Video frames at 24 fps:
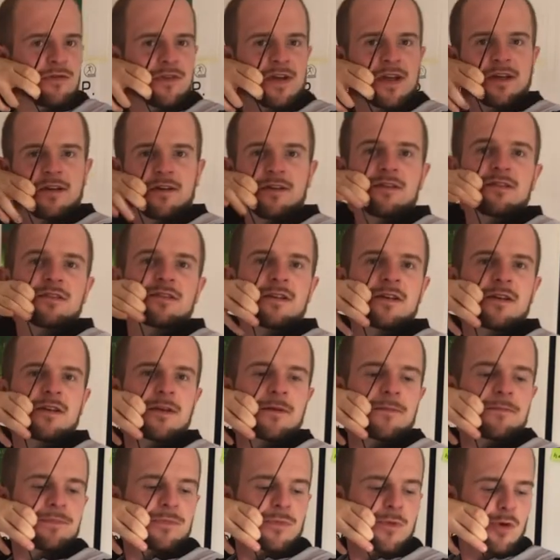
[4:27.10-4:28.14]
fingers,
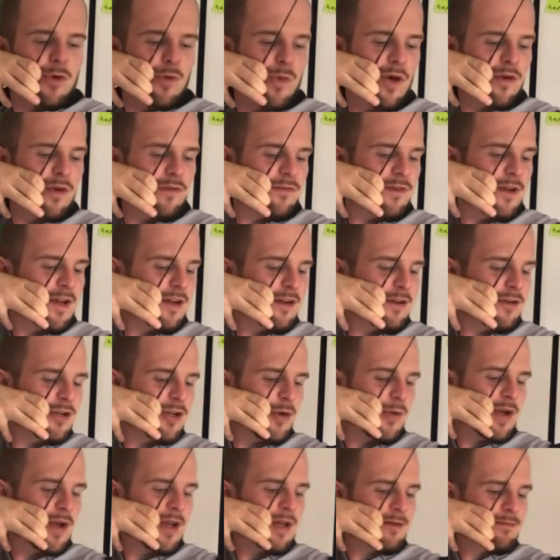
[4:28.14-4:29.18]
or 1 finger
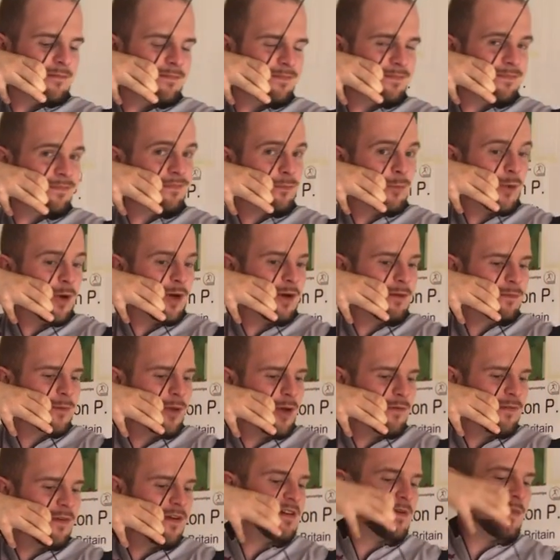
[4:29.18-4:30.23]
doing, well,
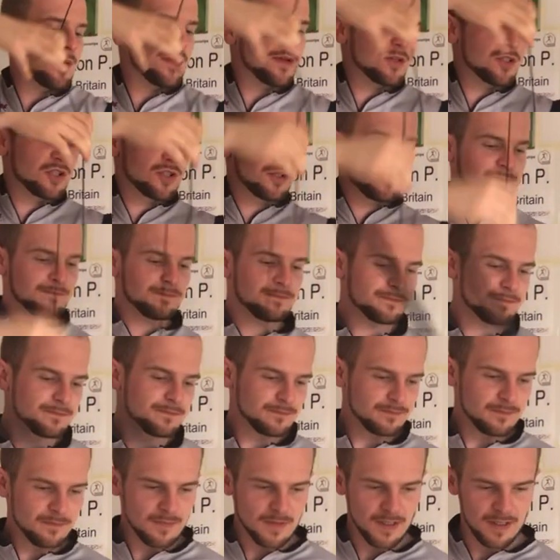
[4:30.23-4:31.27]
not very much.
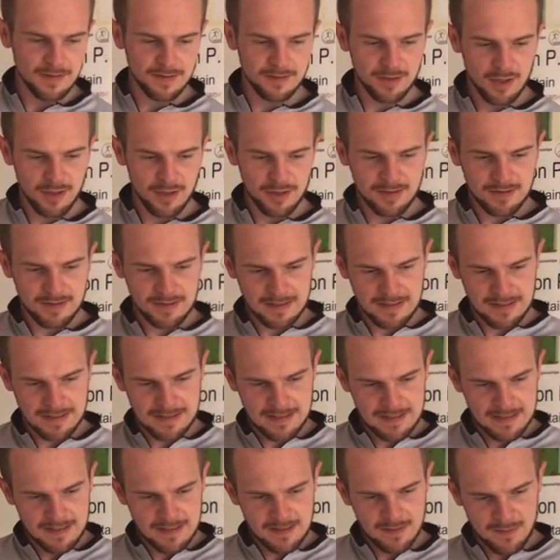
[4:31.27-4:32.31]
And down.
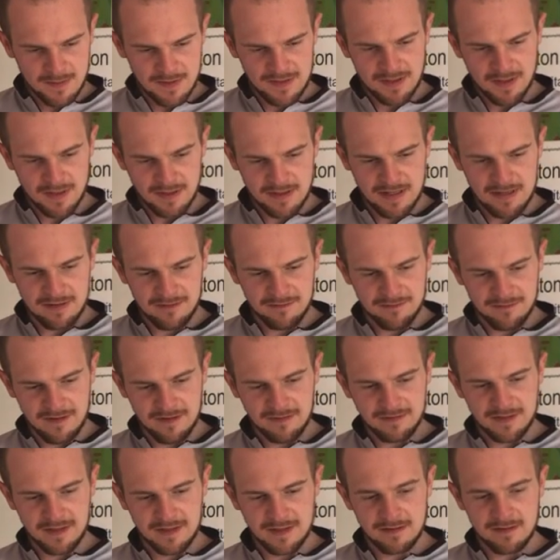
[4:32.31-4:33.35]
We started that at
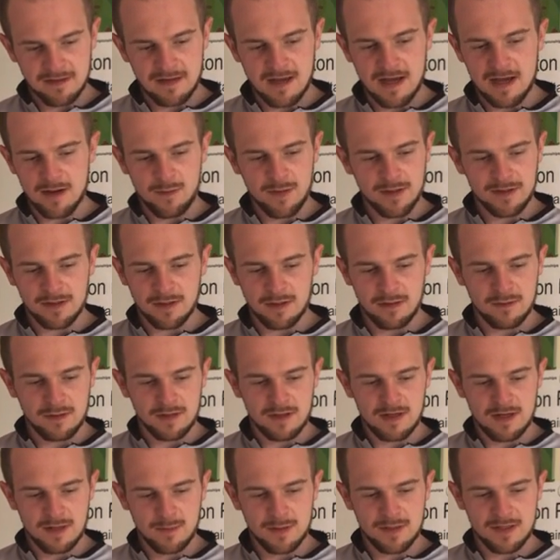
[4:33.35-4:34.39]
50. Yeah, I went
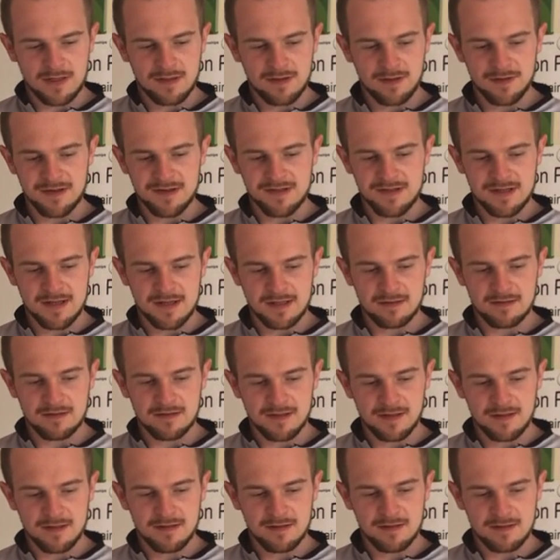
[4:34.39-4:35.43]
over. I went to 30 seconds
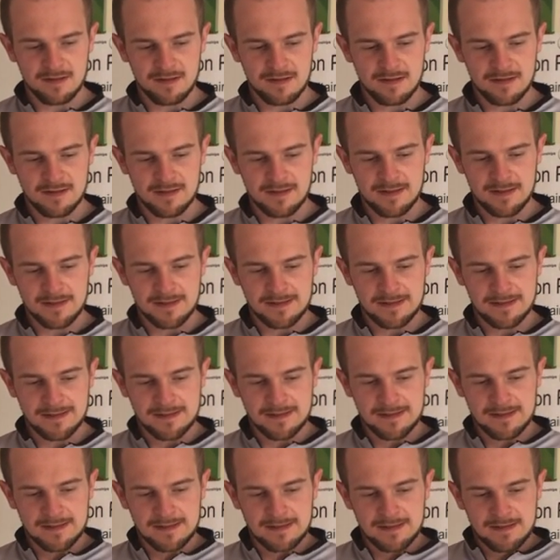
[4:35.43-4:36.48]
there.
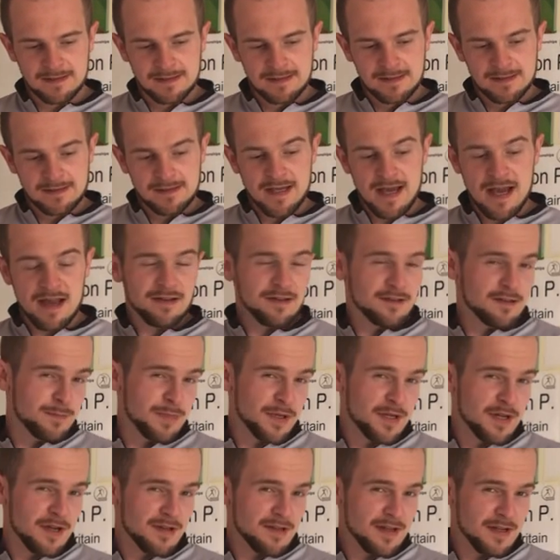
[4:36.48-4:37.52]
Yes,
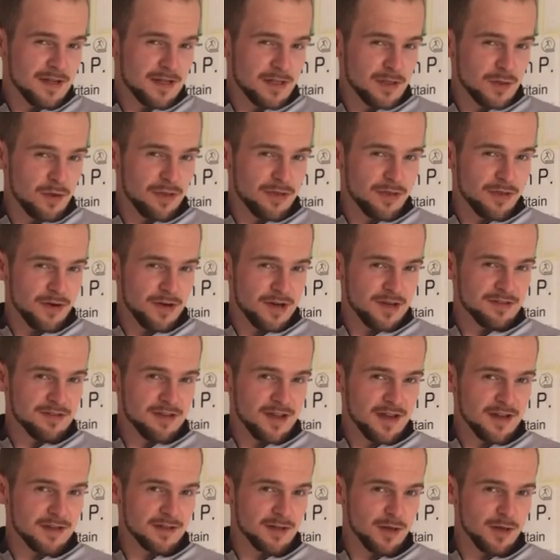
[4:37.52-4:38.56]
because I can do
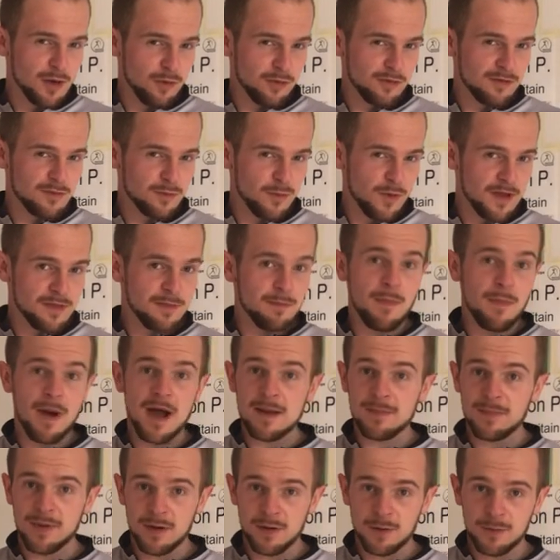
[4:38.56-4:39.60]
30-second holds with my
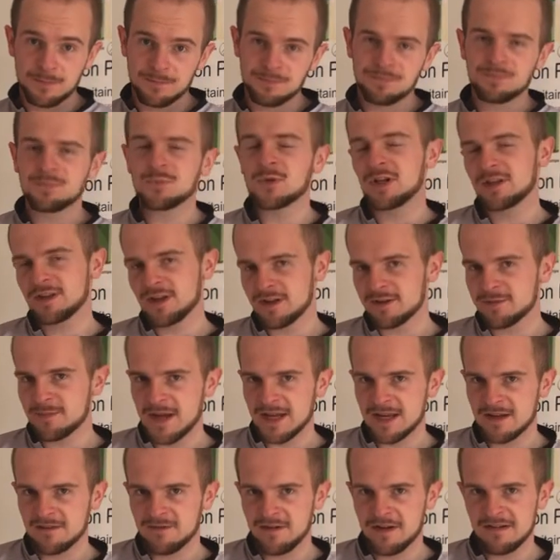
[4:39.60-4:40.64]
bow, it does
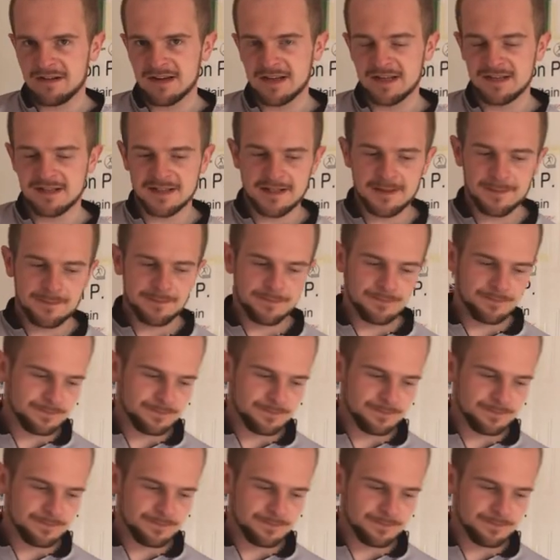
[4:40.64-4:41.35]
make it very easy.